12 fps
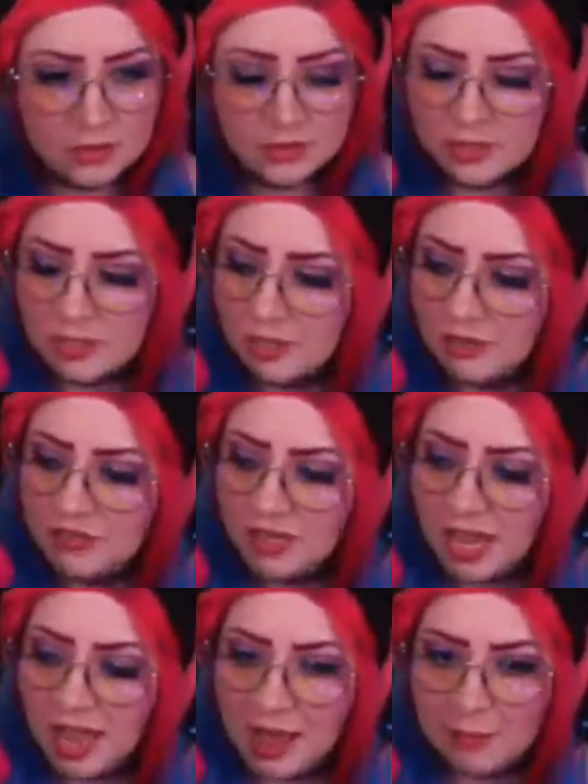Of a
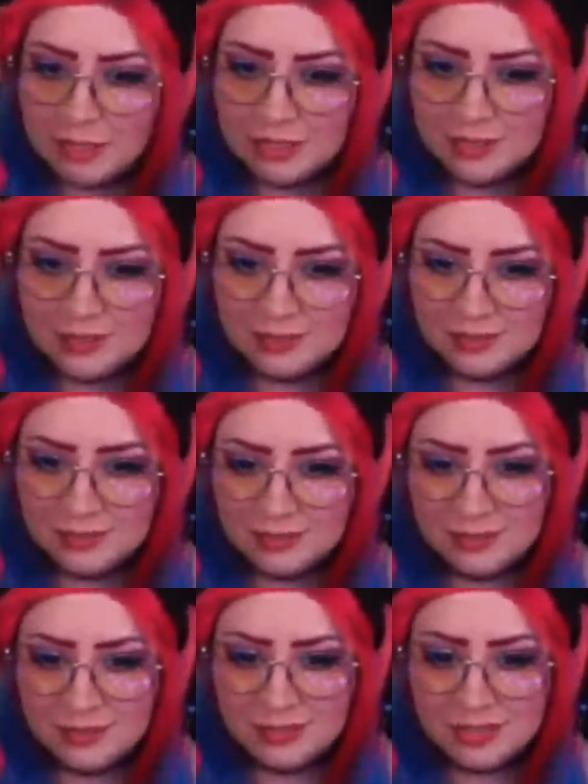
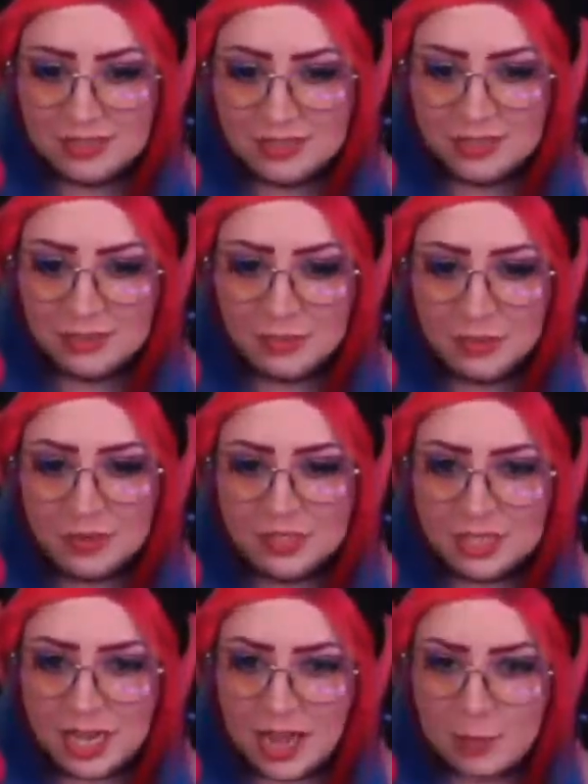cabin? You didn't want to watch
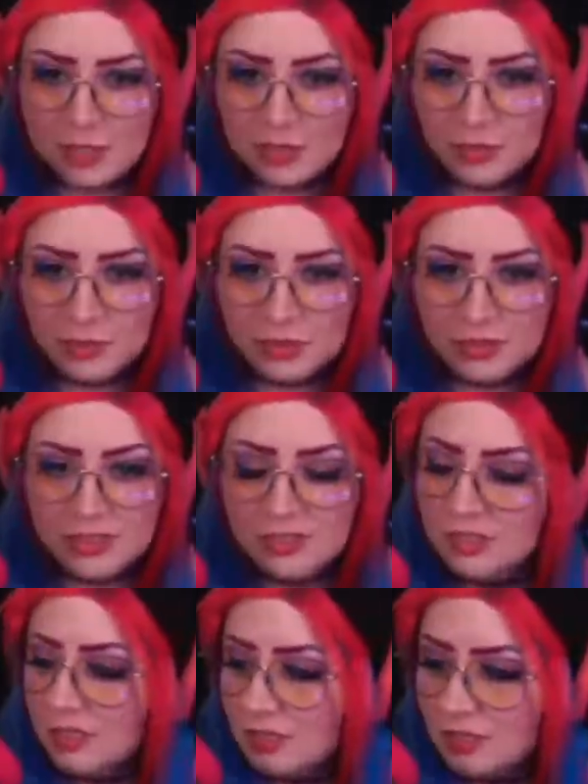a cabin in the
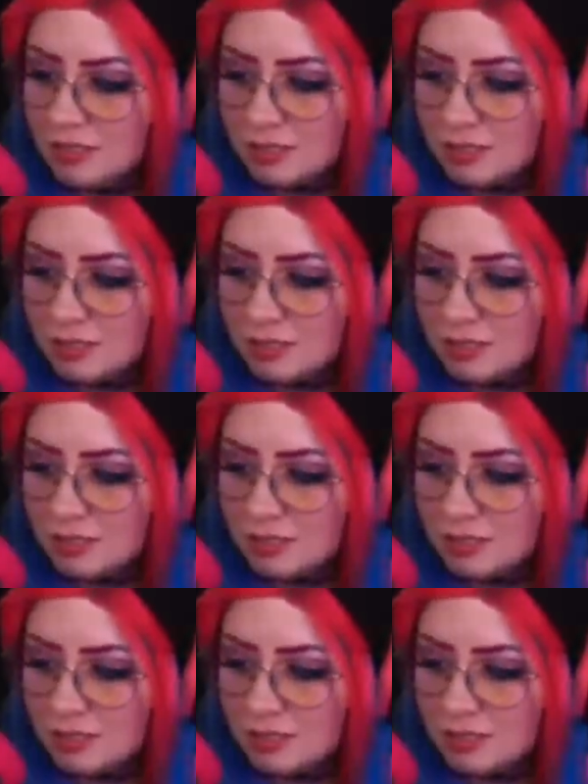woods?